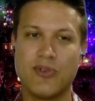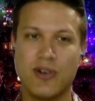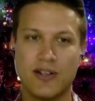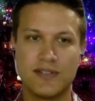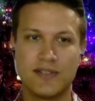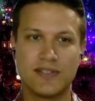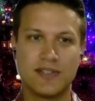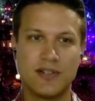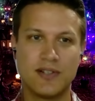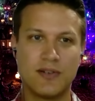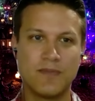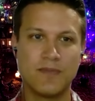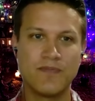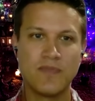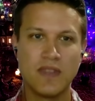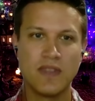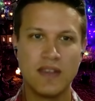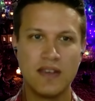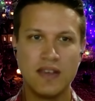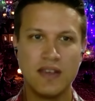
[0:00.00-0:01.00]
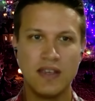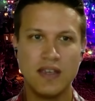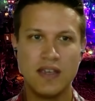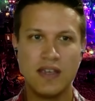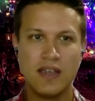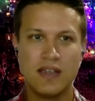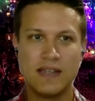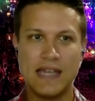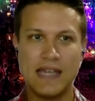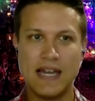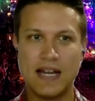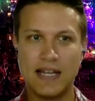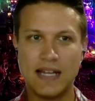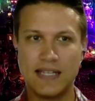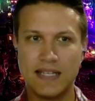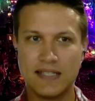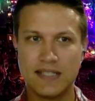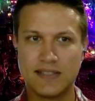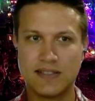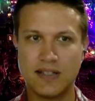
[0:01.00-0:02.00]
for it. So yeah, I
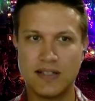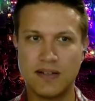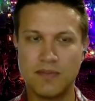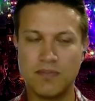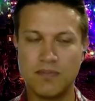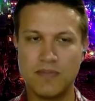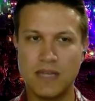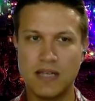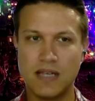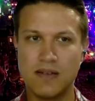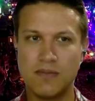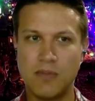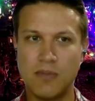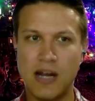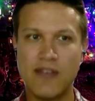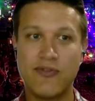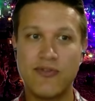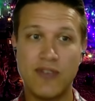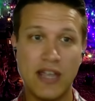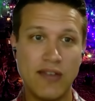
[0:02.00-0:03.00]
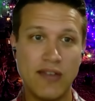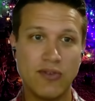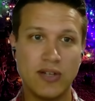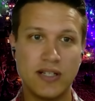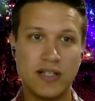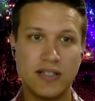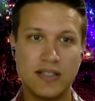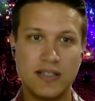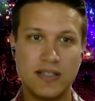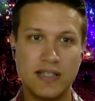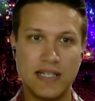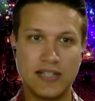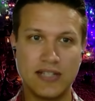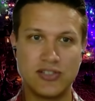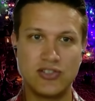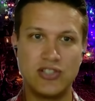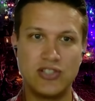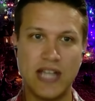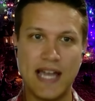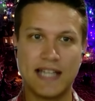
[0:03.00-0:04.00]
guess um my favorite
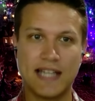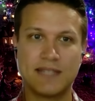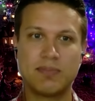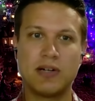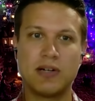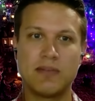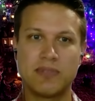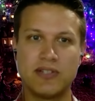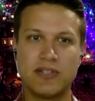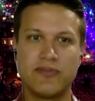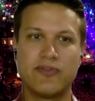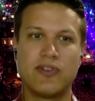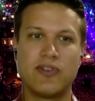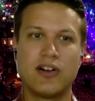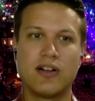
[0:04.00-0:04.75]
it's Jack's Pumpkin